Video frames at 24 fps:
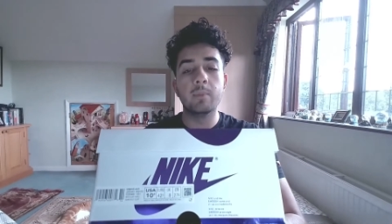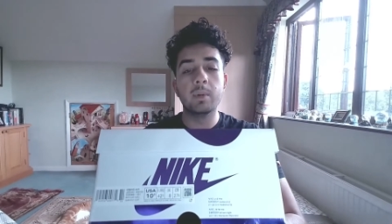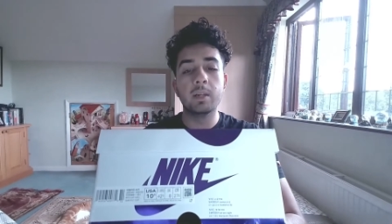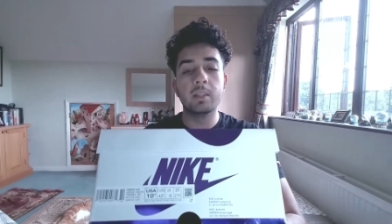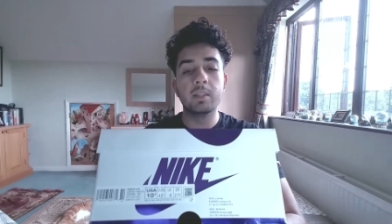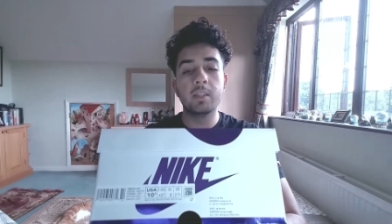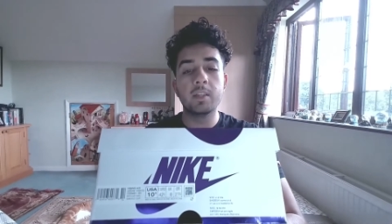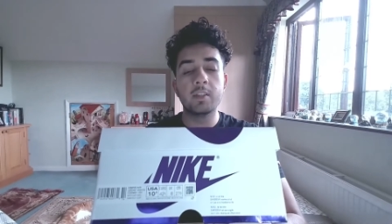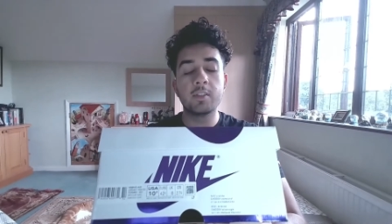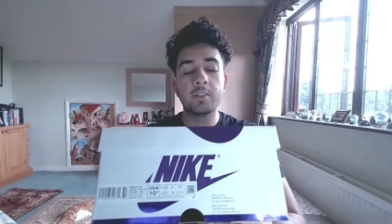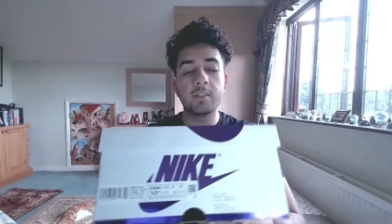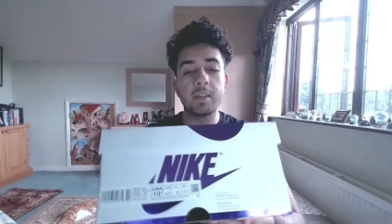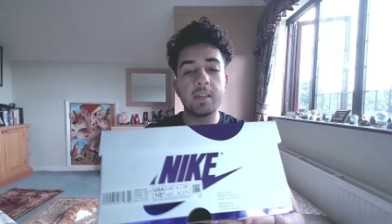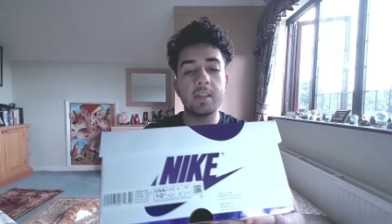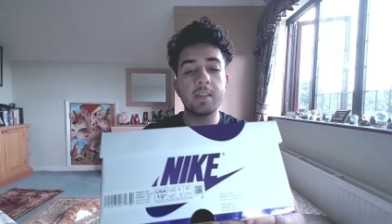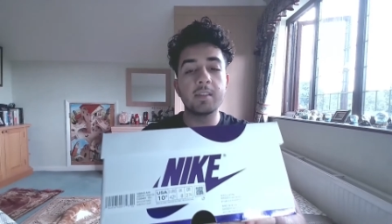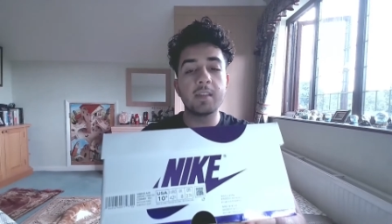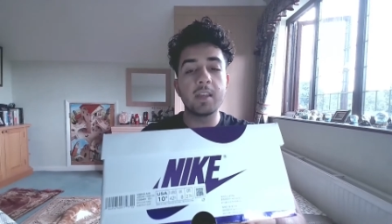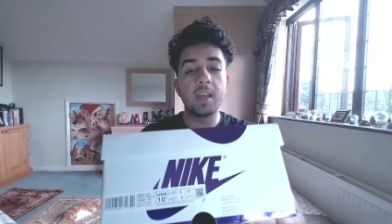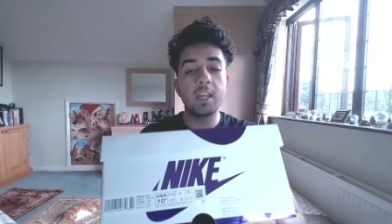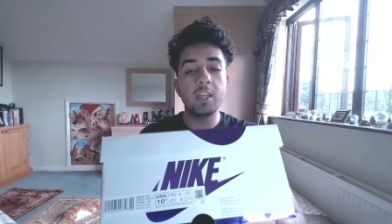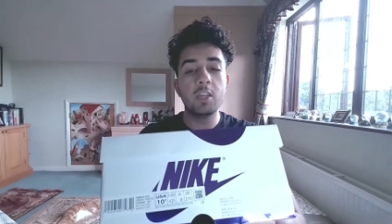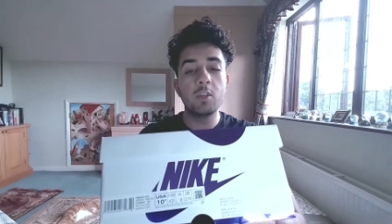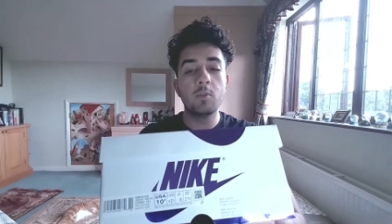but this is
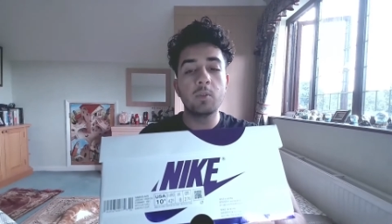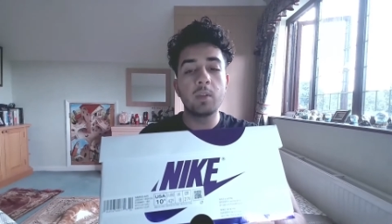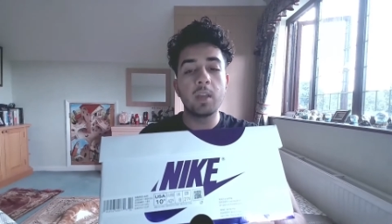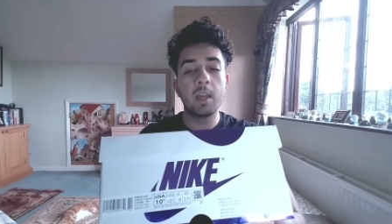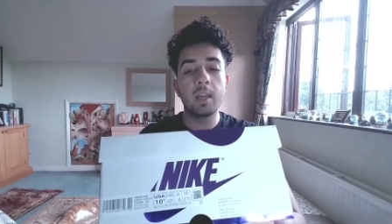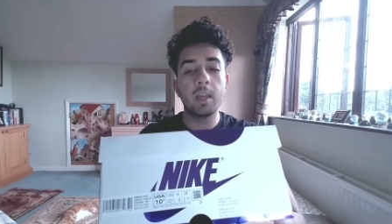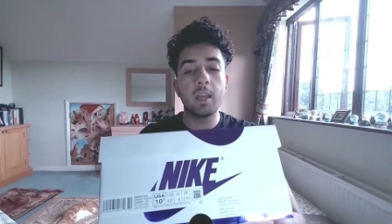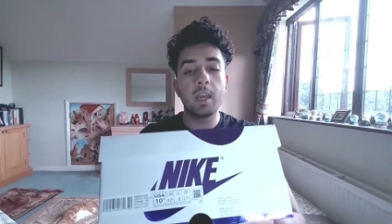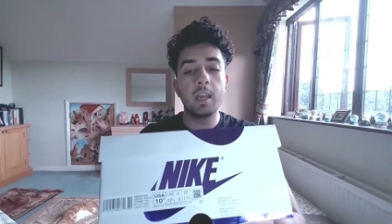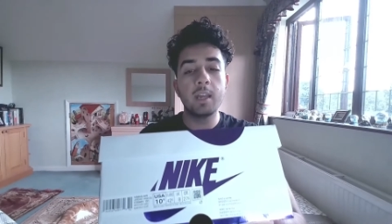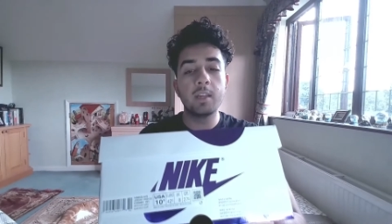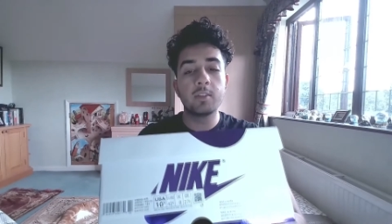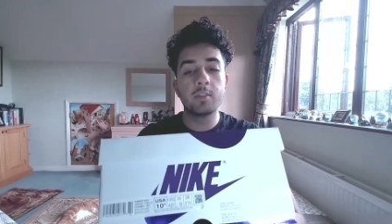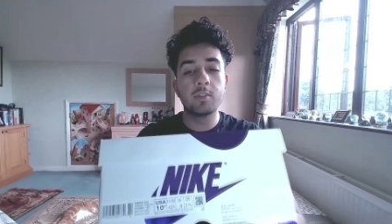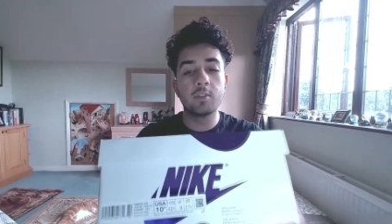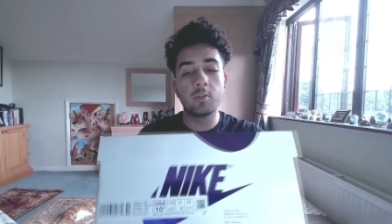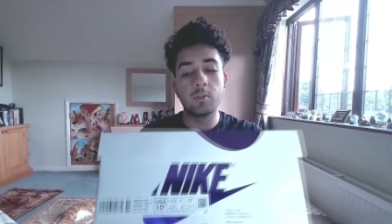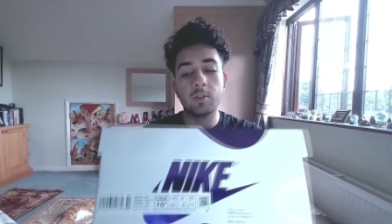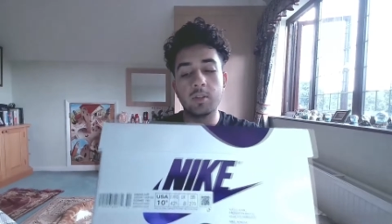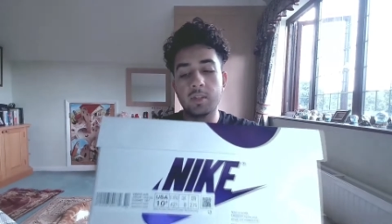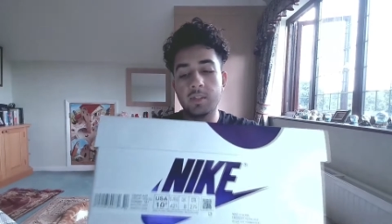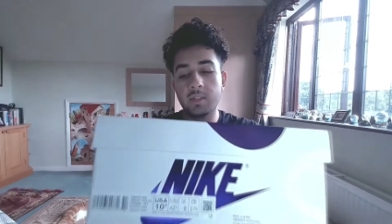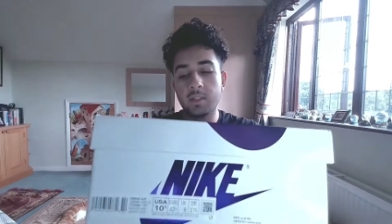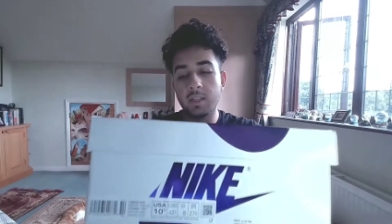a UK 8,
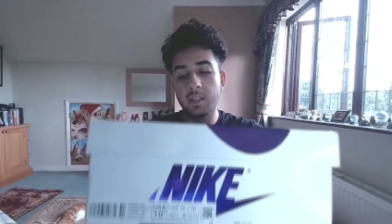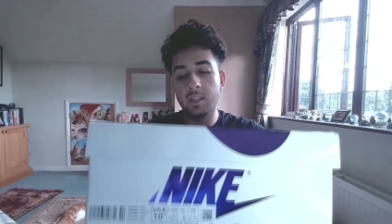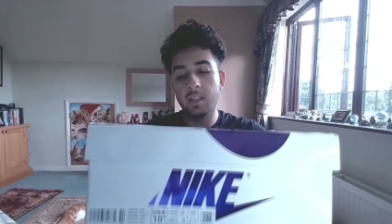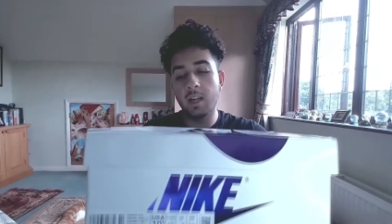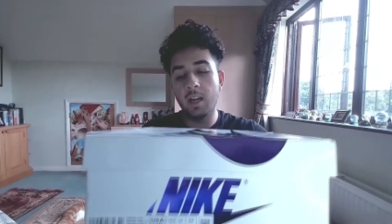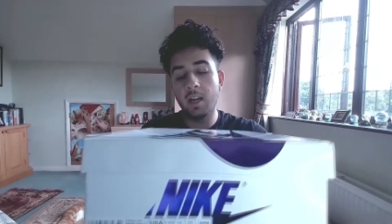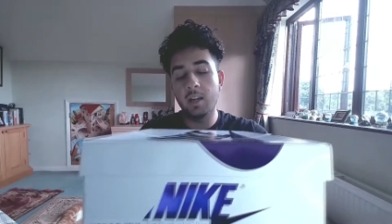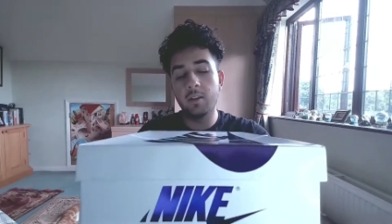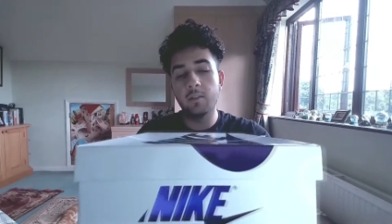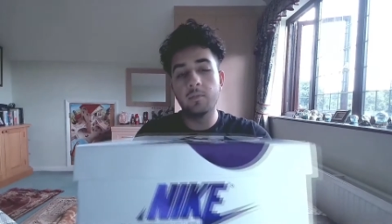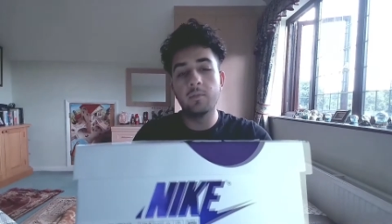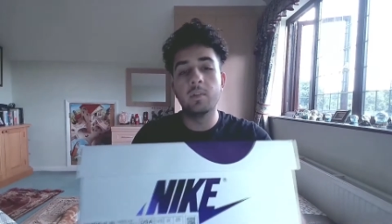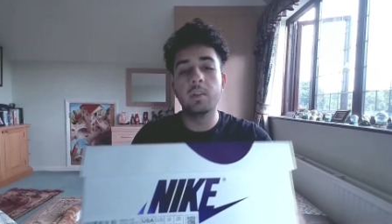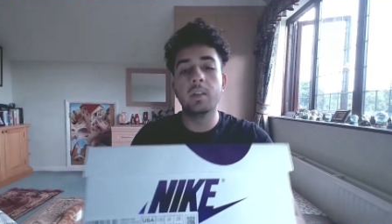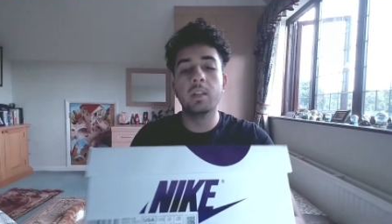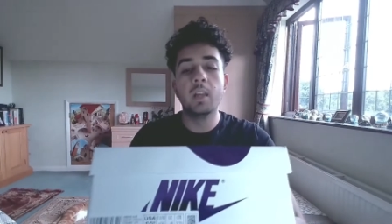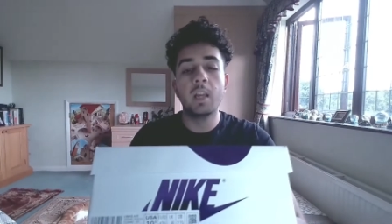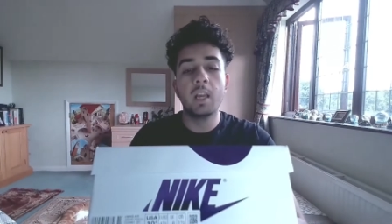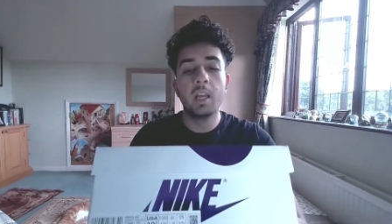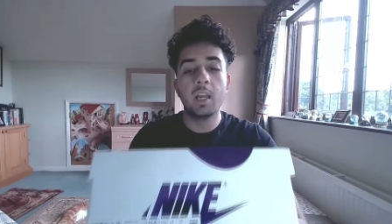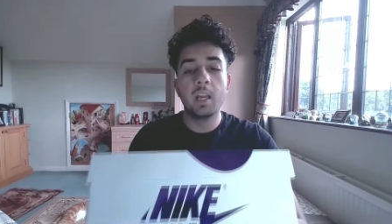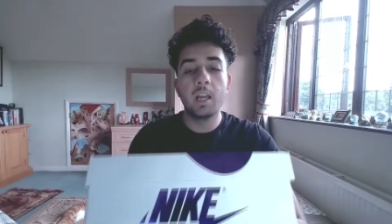so this can kind of fit